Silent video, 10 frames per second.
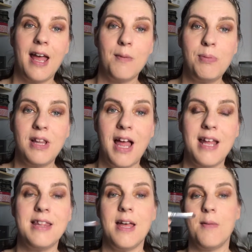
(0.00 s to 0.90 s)
I
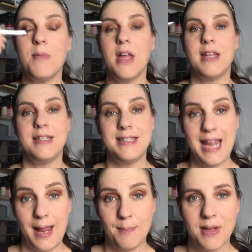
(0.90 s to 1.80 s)
applied them
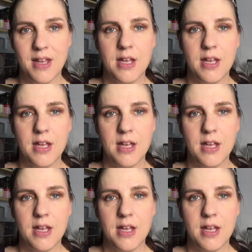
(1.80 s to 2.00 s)
damp.